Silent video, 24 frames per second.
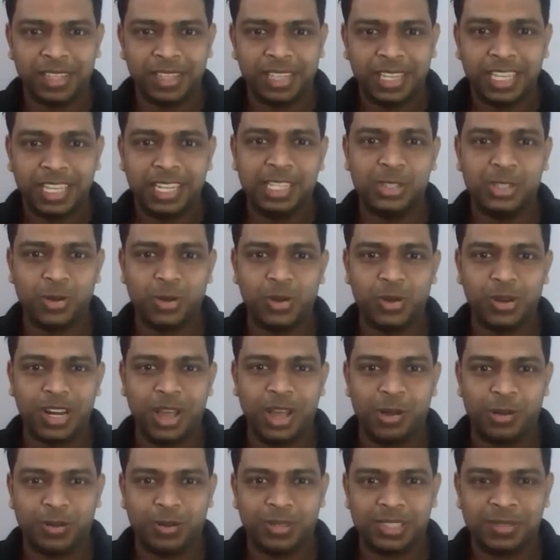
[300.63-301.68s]
his own
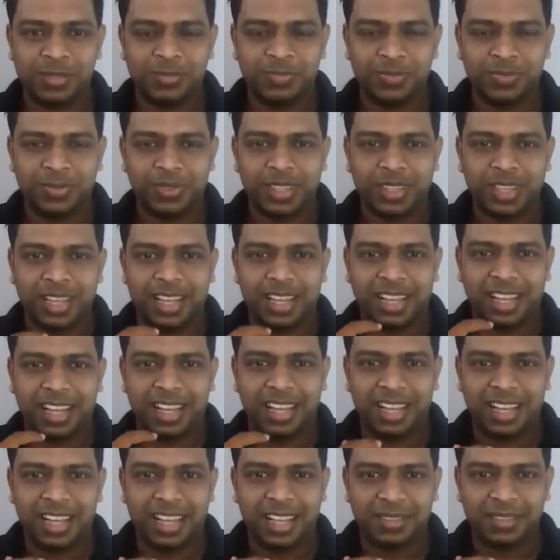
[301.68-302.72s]
house.
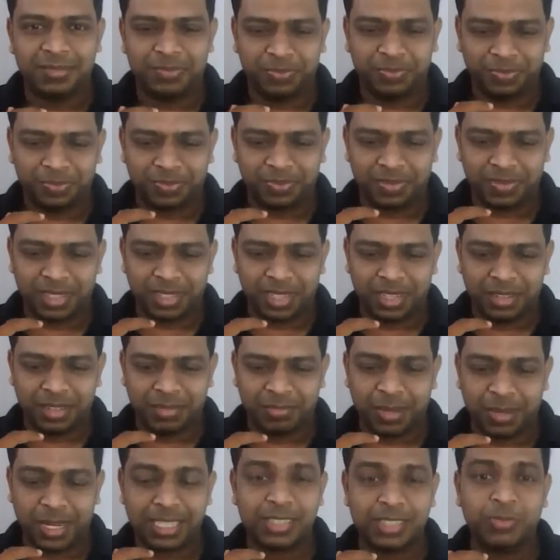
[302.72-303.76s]

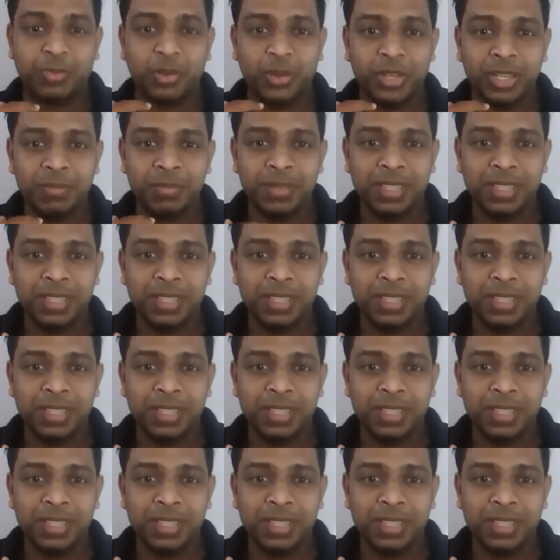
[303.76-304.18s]
But for him,